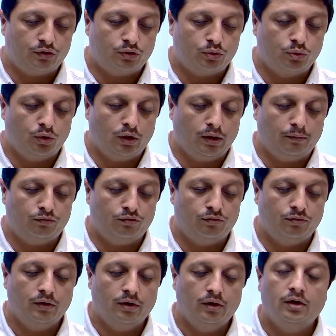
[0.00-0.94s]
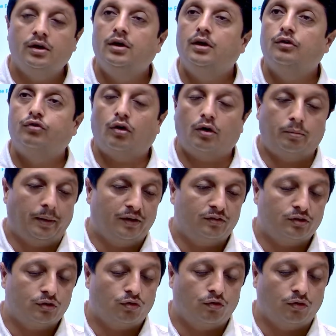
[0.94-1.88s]
Tool name is for
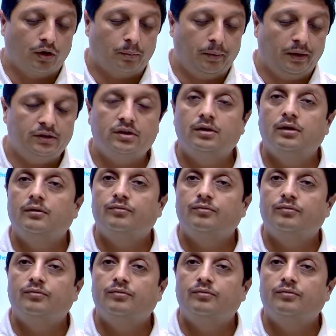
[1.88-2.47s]
MySQL Workbench,